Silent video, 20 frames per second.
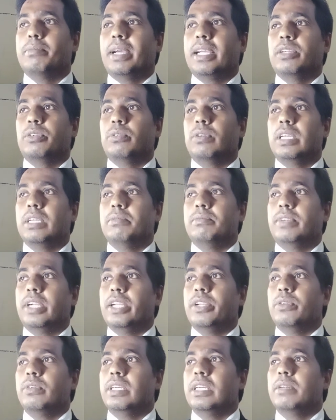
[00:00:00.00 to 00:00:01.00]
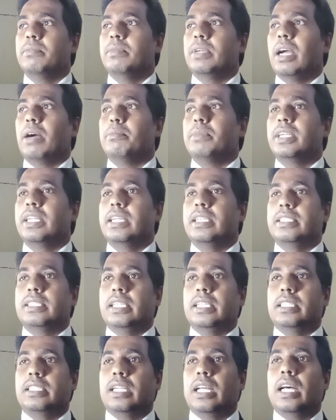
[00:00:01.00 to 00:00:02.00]
microwave, radio wave, gamma ray,
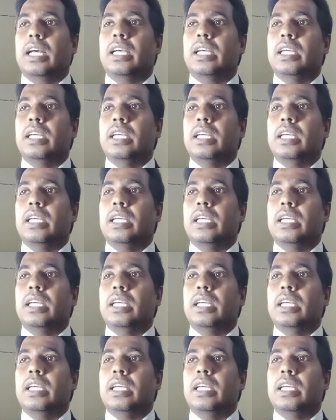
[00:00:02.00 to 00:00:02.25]
etc.